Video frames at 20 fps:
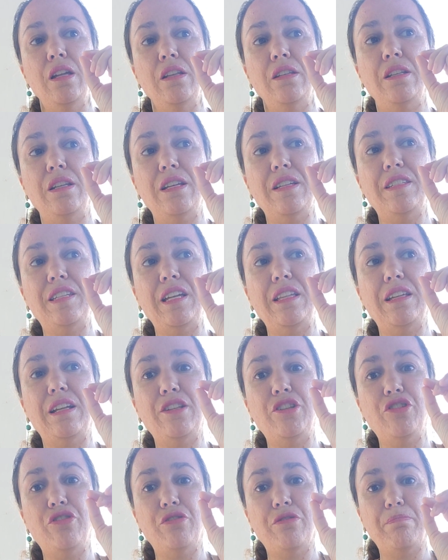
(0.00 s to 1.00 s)
Let's say
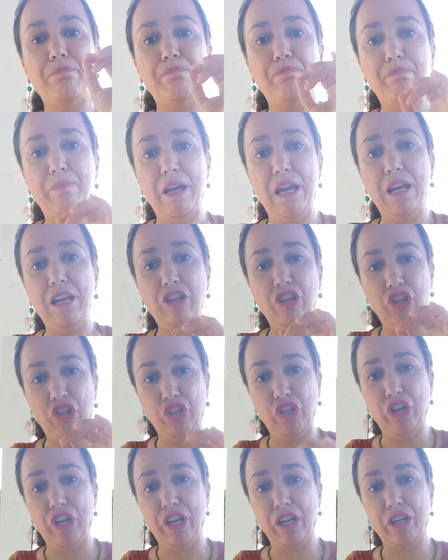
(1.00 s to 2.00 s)
that your
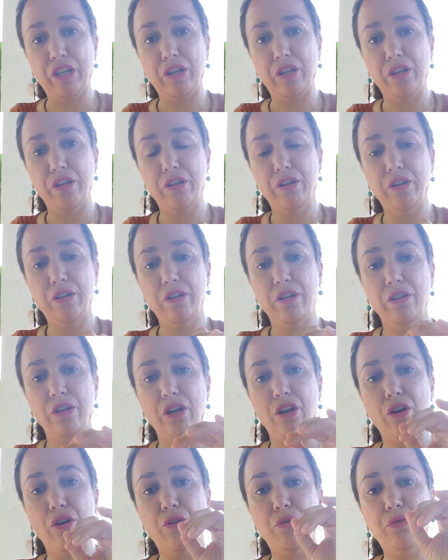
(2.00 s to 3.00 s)
paycheck
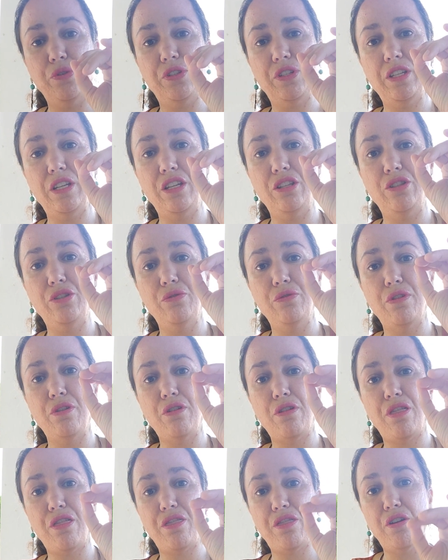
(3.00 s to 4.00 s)
goes into the
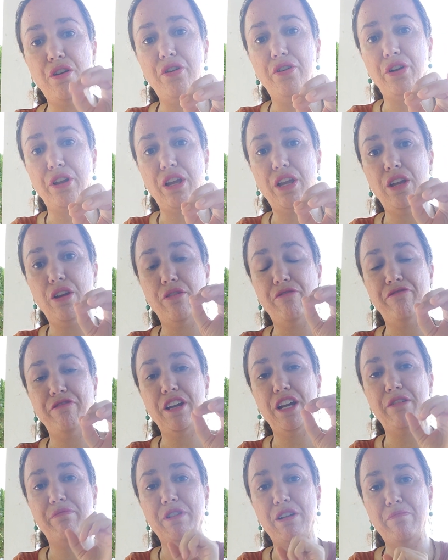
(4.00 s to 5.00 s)
30 of
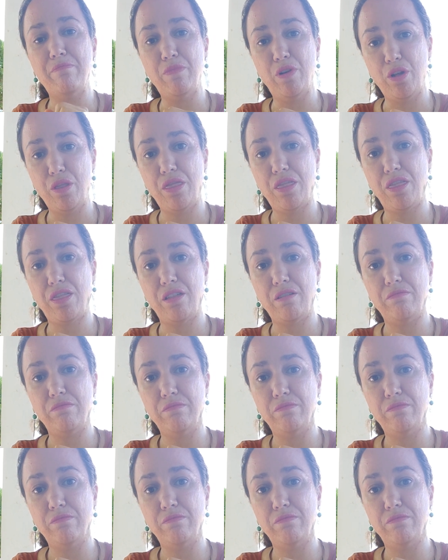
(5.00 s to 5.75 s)
every month.